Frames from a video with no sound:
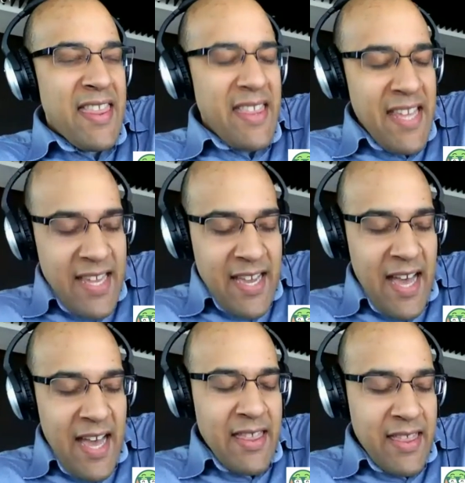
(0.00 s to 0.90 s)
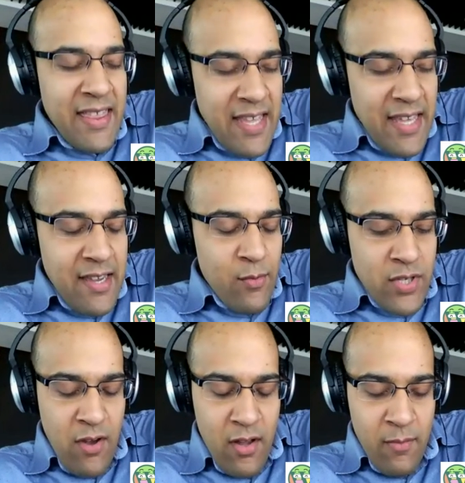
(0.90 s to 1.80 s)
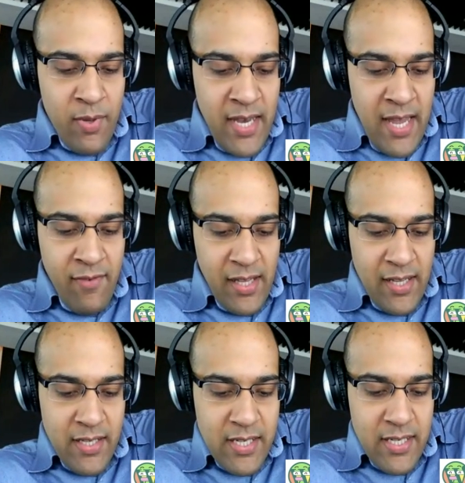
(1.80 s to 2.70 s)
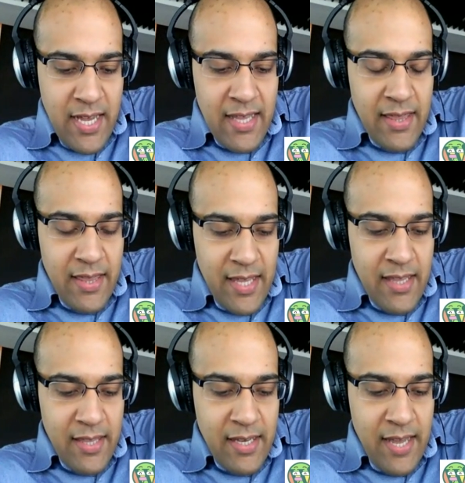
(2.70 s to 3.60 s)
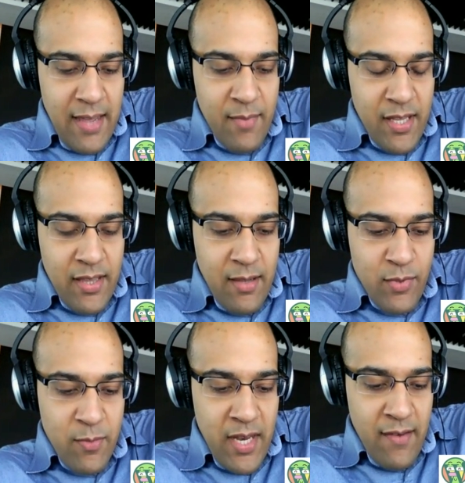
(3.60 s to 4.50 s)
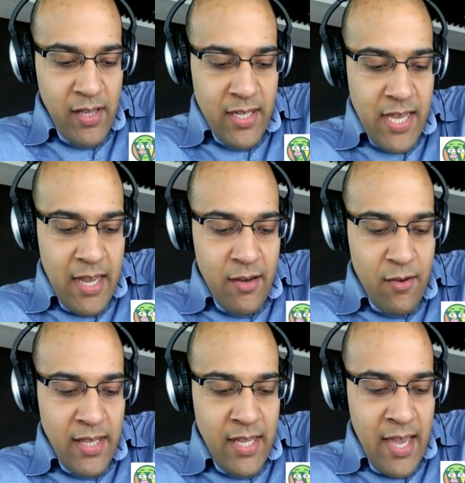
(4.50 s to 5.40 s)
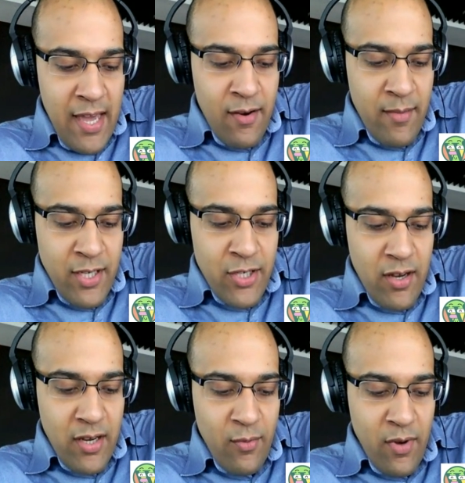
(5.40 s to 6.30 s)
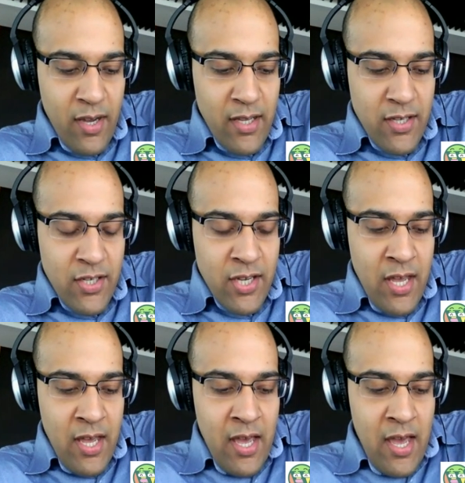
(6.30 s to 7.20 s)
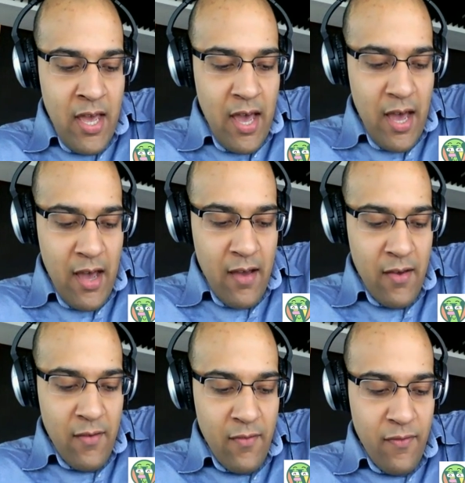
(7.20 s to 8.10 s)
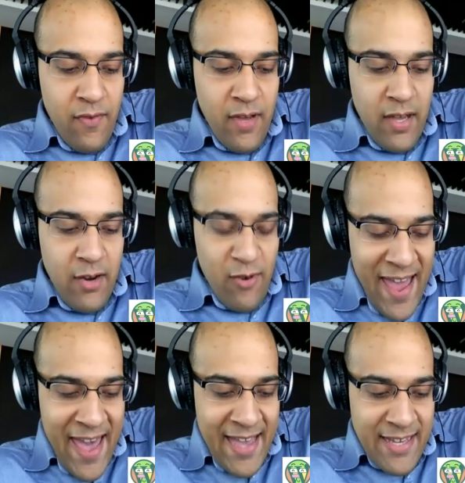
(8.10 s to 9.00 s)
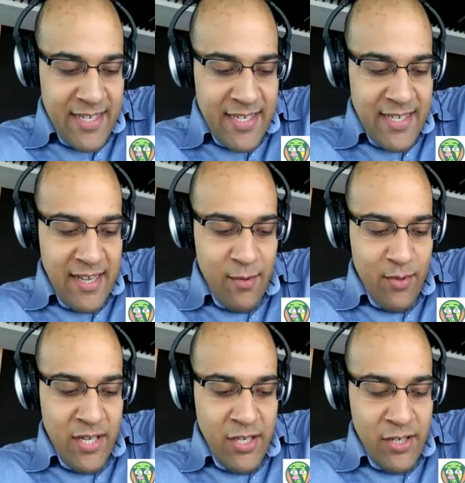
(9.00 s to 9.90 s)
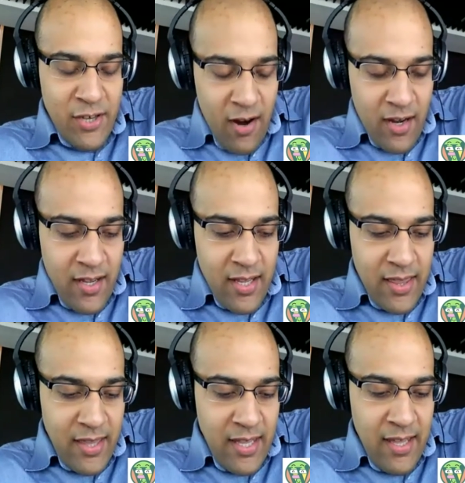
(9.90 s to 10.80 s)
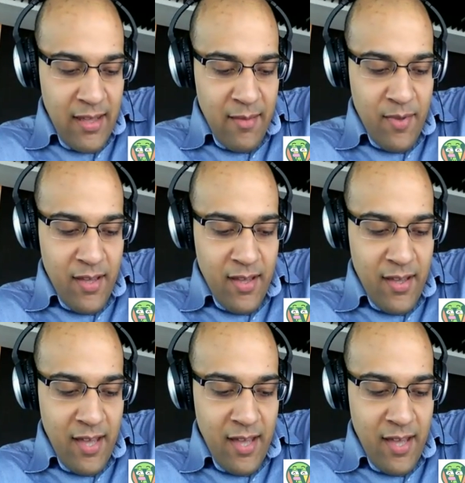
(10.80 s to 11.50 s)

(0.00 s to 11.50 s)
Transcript: think it was called Benevolence. I think the name of the theme was Benevolence. I know that the header image on it was of grass. It was a dark theme.